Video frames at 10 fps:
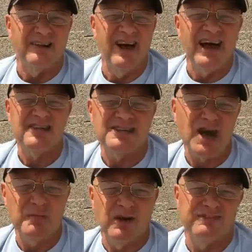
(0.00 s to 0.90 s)
Now, at the
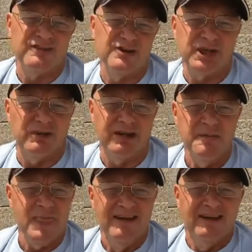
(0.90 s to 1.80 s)
time when I first come here,
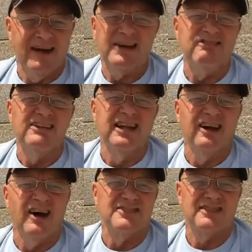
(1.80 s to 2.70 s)
I didn't
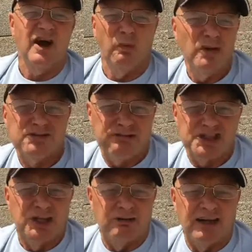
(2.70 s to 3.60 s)
realise I was
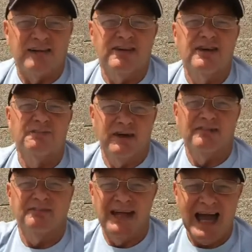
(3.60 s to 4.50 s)
rushing around, but
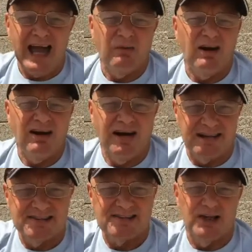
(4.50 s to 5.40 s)
now I
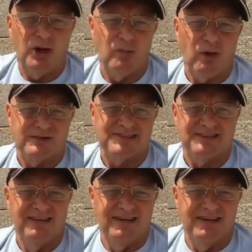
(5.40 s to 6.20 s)
can see I was.